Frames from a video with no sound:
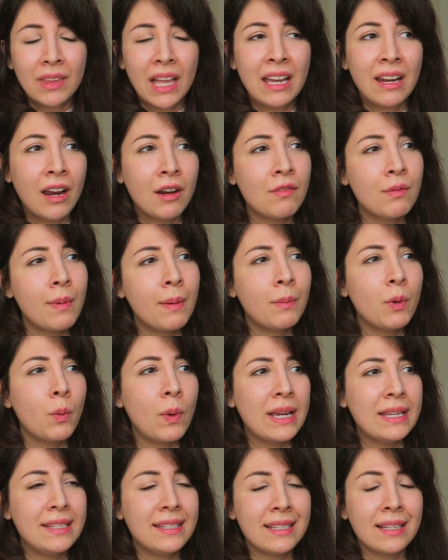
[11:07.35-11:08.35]
And I remember
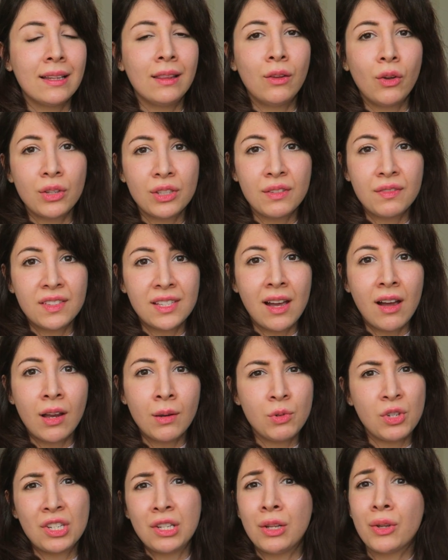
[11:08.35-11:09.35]
wasting a lot of
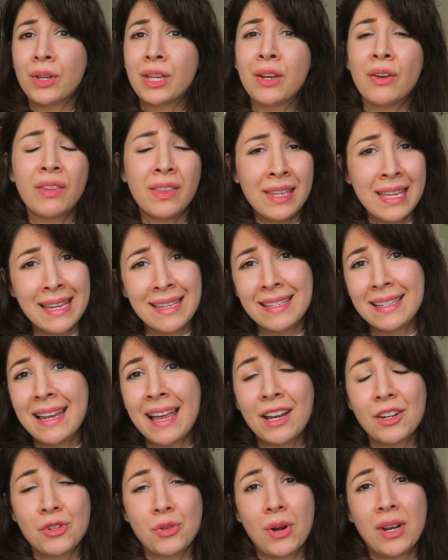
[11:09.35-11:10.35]
time just looking on the
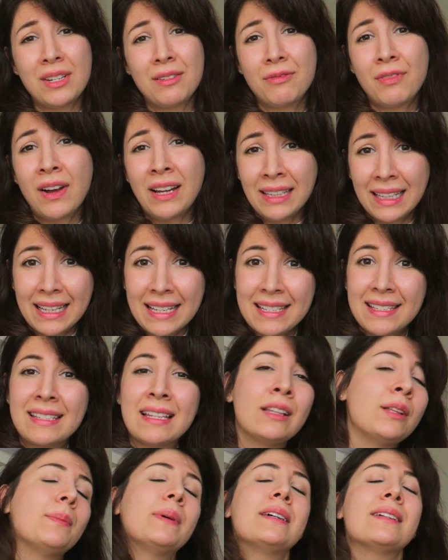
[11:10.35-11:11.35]
internet and trying to find like a
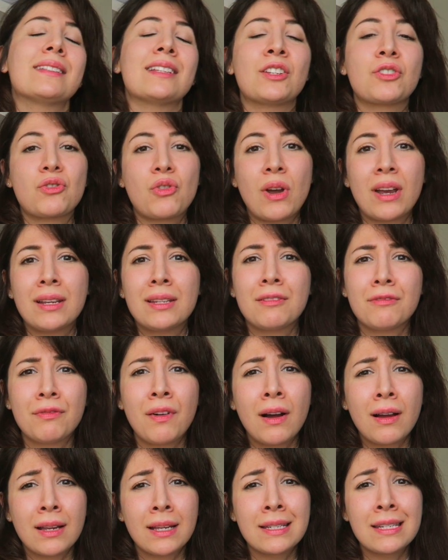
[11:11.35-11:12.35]
syllabus and trying to
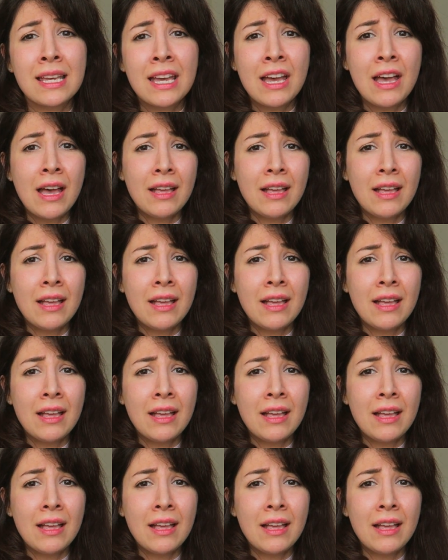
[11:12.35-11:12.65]
find